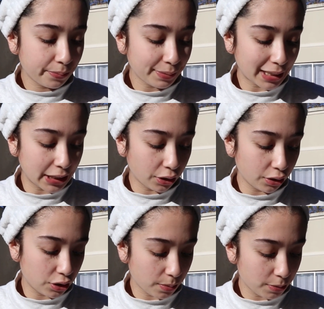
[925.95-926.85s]
I didn't go to
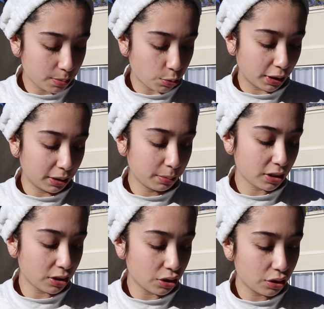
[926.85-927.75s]
the gym this morning
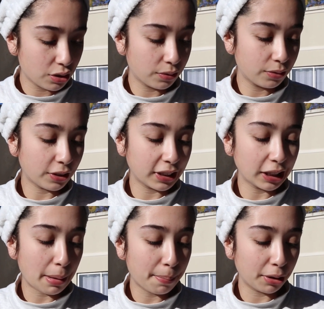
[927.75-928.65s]
because I just felt
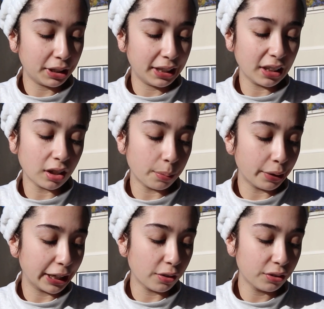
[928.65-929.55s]
like my body needed a
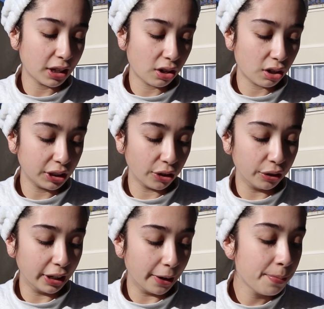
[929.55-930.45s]
break after that hot
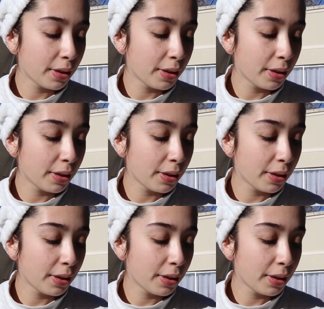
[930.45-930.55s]
yoga.